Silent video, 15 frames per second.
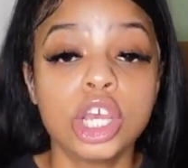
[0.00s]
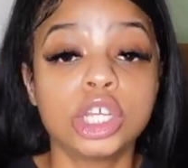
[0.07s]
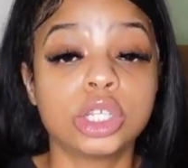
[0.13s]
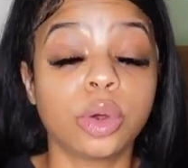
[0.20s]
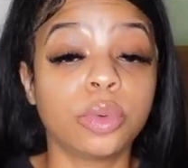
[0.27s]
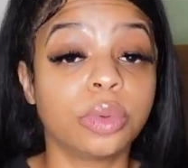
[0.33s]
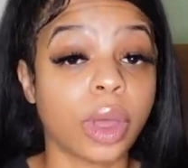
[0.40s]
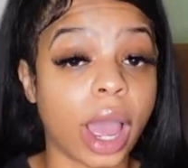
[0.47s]

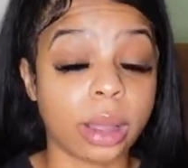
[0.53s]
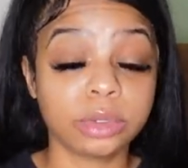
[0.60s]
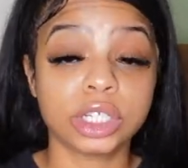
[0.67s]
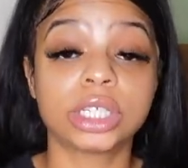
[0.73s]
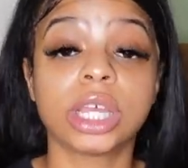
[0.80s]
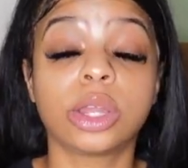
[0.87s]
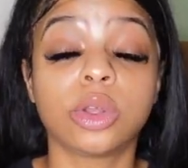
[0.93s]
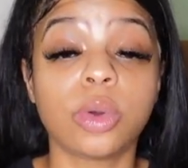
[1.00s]
So I'm
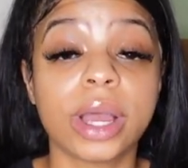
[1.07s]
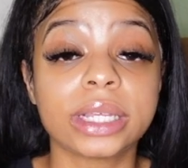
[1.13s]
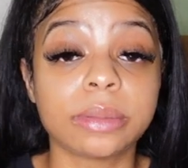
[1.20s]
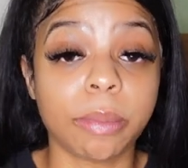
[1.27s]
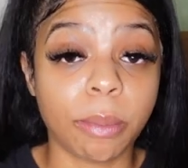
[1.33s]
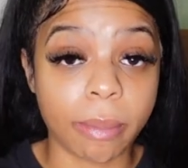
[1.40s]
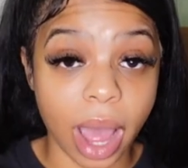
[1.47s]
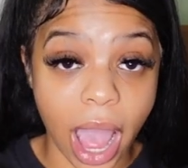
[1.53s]
just telling you guys
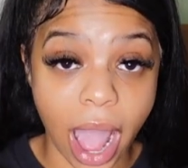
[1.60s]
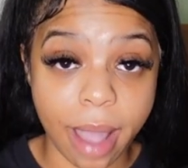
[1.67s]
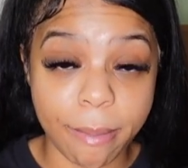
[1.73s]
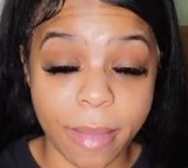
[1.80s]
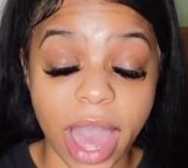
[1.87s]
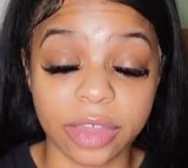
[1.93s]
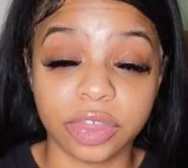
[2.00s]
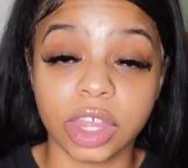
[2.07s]
my
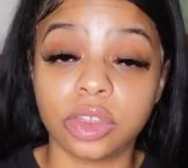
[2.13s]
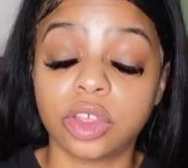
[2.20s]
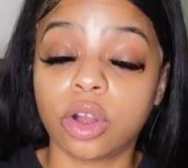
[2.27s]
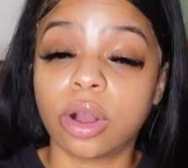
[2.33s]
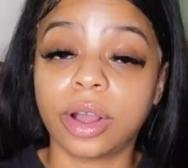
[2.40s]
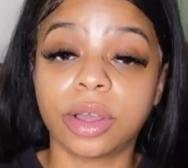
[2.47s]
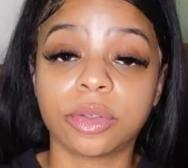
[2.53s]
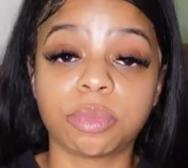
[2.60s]
method. There
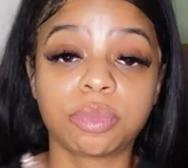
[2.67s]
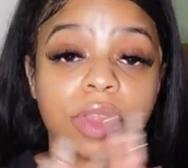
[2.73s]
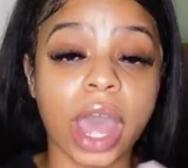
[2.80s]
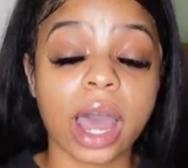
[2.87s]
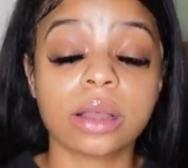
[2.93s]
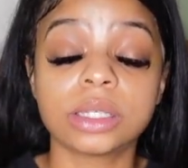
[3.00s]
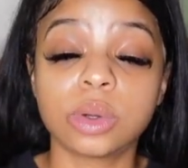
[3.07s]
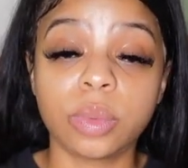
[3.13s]
are a
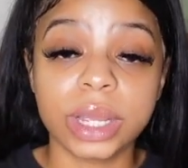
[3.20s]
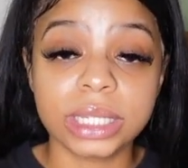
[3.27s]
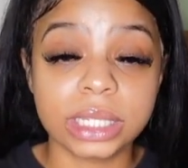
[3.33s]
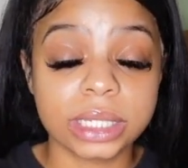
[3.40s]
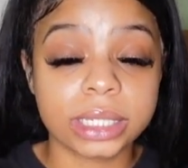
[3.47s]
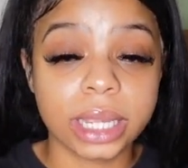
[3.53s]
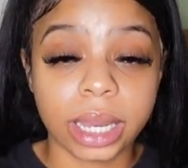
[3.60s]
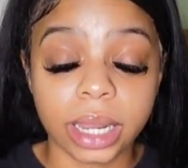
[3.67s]
thousand ways to
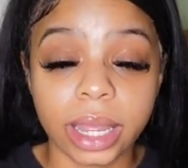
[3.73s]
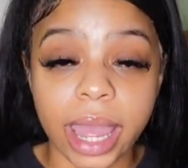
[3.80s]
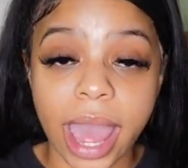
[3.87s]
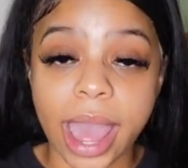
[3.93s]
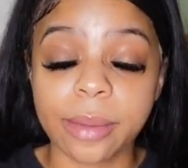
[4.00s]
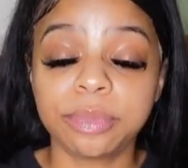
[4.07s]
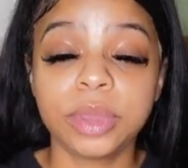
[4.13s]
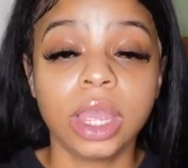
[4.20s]
skin a
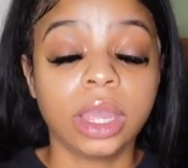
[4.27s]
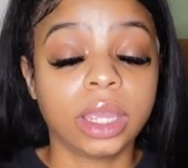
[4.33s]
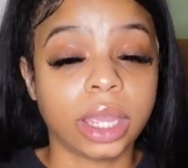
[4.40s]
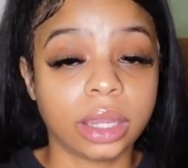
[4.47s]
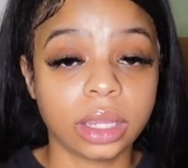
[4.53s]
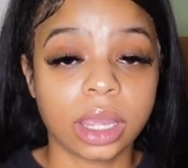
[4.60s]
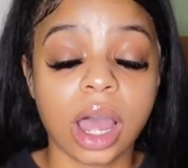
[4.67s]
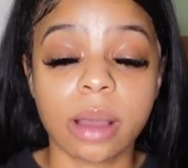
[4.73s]
cat. Get
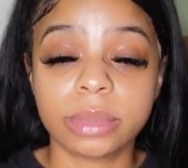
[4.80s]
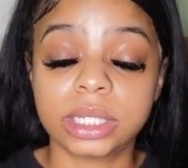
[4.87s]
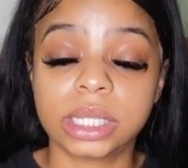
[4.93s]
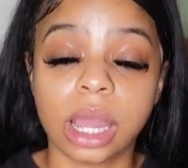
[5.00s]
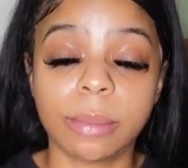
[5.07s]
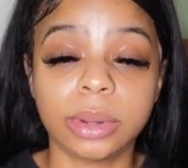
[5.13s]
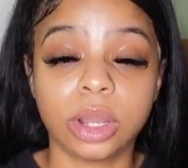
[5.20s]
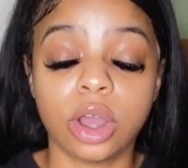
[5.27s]
in the comments
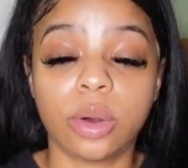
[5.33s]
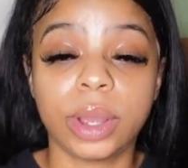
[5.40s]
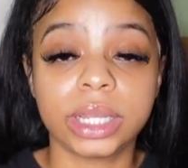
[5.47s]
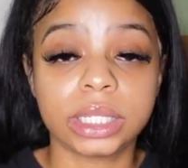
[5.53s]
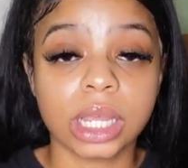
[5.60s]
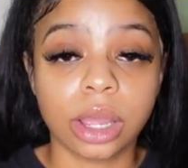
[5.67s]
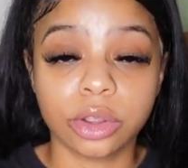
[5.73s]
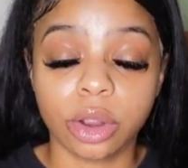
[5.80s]
down below
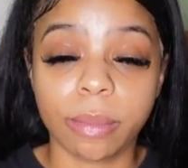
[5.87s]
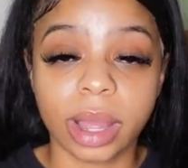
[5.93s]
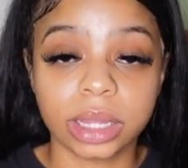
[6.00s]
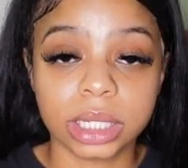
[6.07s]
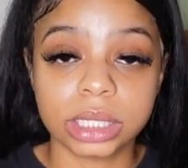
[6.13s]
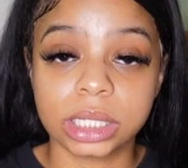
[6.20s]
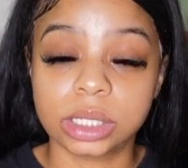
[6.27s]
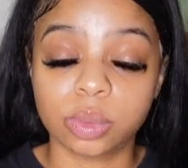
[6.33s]
and tell your
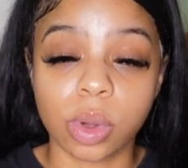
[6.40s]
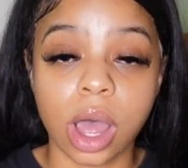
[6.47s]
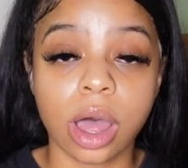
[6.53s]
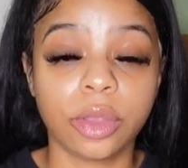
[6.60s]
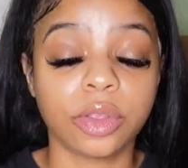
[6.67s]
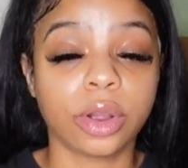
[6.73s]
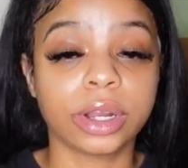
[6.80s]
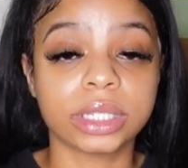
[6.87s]
methods as
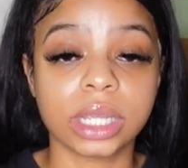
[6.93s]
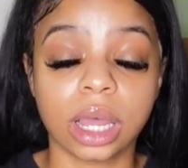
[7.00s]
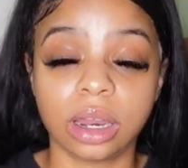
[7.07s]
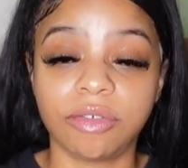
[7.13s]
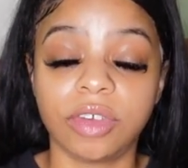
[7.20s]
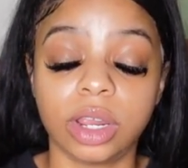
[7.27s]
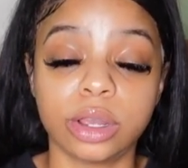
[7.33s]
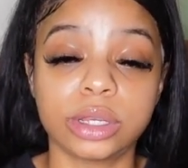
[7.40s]
well. There are a ton
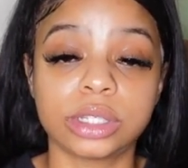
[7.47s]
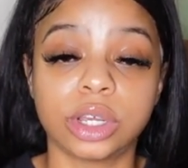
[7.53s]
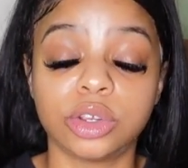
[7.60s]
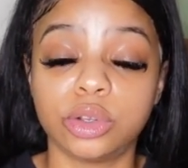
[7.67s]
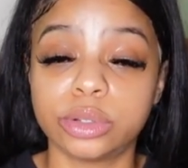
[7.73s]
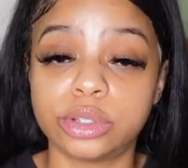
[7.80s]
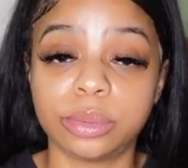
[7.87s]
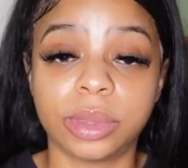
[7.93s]
of videos on
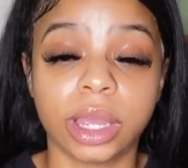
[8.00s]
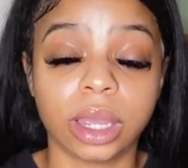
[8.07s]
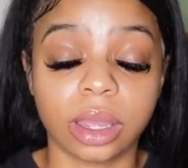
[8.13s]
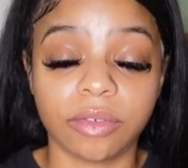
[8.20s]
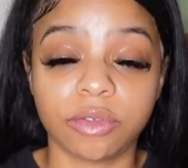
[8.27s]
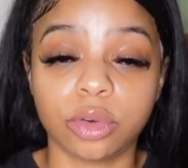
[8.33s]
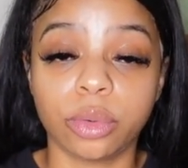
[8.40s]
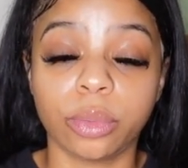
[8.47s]
YouTube that
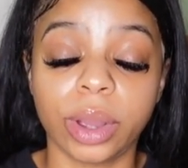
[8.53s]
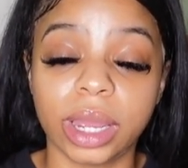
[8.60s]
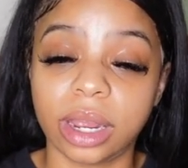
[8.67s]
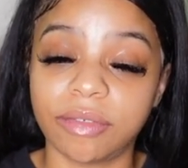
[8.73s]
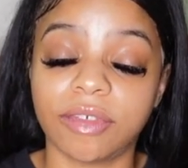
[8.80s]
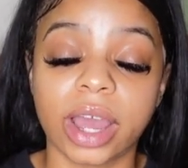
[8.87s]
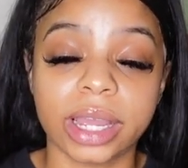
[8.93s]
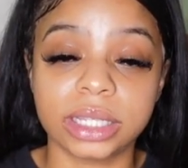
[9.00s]
give great
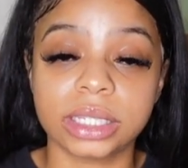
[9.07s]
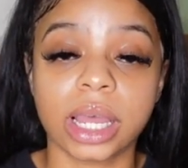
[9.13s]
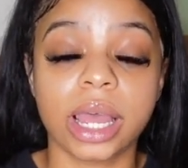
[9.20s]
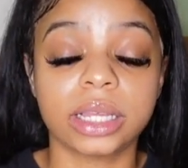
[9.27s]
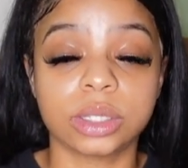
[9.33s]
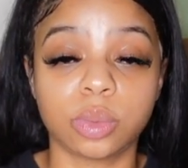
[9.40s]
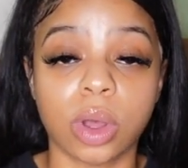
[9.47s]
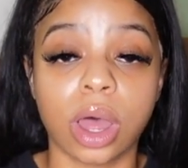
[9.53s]
advice
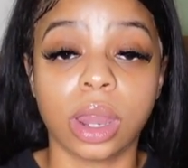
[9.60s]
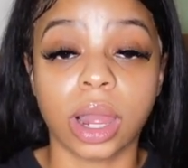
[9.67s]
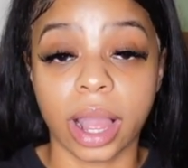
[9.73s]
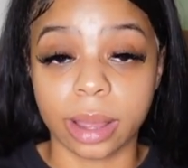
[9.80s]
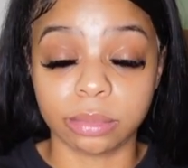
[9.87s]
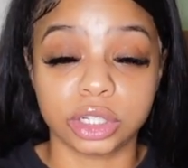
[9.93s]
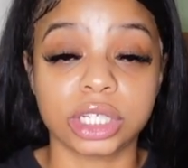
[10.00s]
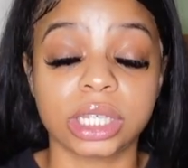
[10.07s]
as well.
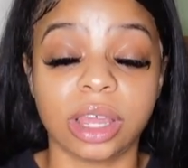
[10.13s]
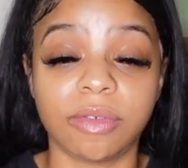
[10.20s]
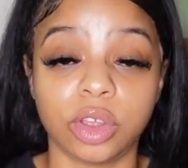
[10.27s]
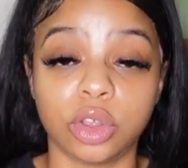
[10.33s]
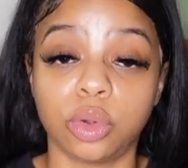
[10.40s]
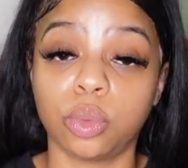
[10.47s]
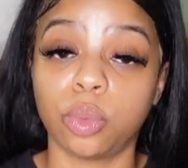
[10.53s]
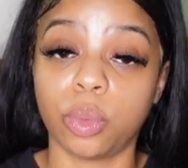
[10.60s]
I'm just giving
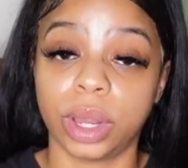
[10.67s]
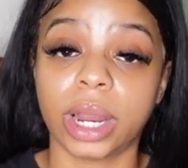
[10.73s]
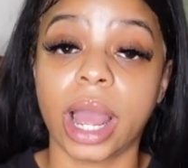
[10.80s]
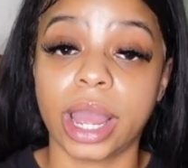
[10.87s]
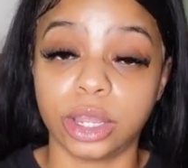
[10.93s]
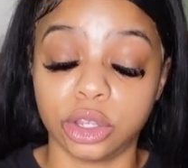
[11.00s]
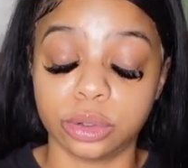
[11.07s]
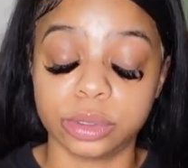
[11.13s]
you what
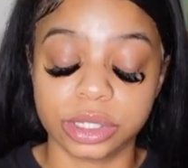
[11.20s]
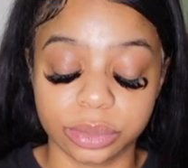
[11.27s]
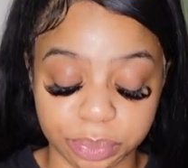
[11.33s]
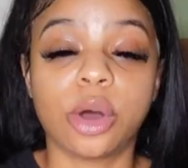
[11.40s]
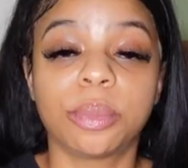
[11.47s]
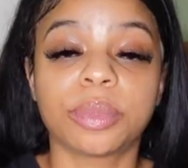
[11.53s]
I used.